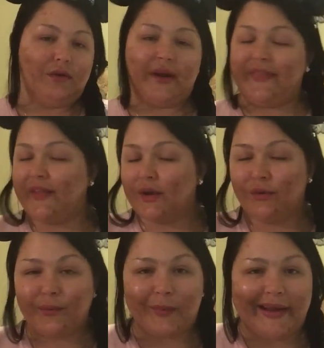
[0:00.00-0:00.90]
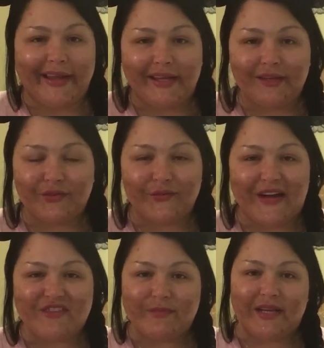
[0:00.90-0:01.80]
And then it'll rain for
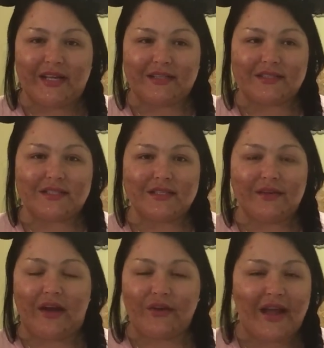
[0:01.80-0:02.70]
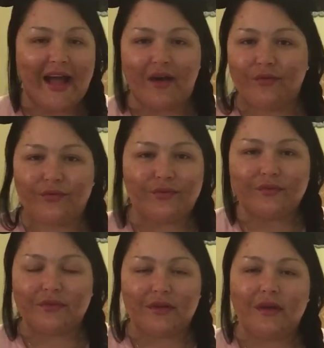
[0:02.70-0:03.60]
5 minutes on half
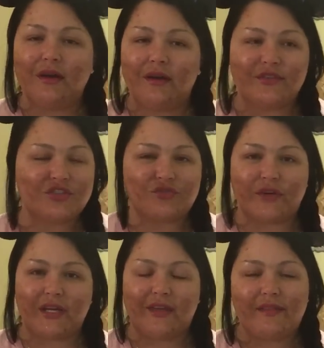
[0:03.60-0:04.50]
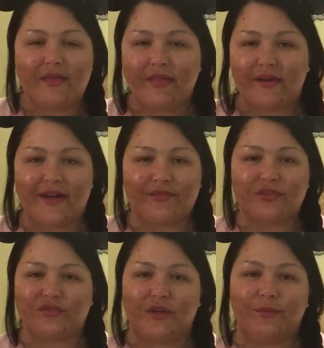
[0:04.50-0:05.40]
of a street, and then the other half of the
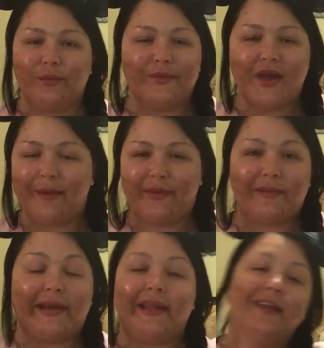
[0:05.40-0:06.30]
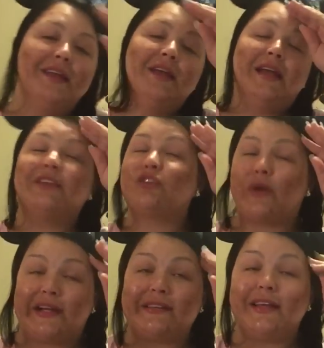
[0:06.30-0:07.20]
street will not be raining. It's
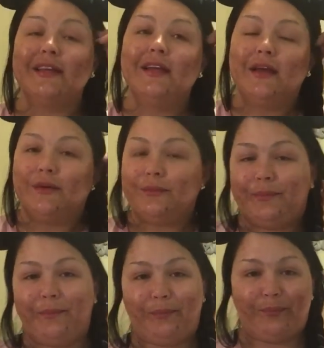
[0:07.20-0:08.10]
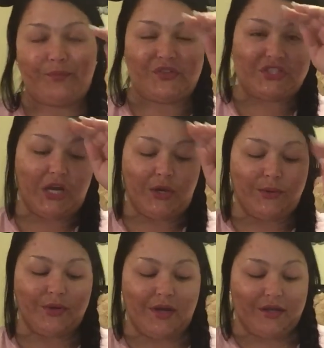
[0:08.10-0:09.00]
crazy.
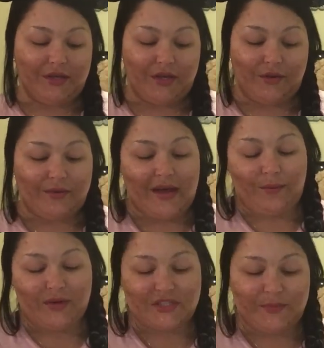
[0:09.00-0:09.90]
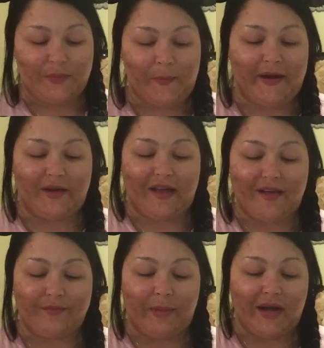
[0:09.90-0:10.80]
So, you know, I wanted to be prepared.
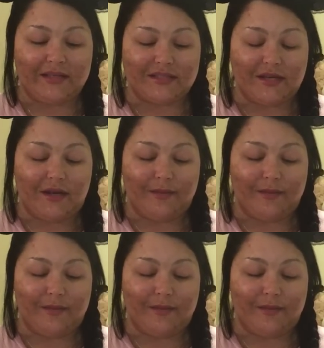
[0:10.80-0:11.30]
I've bought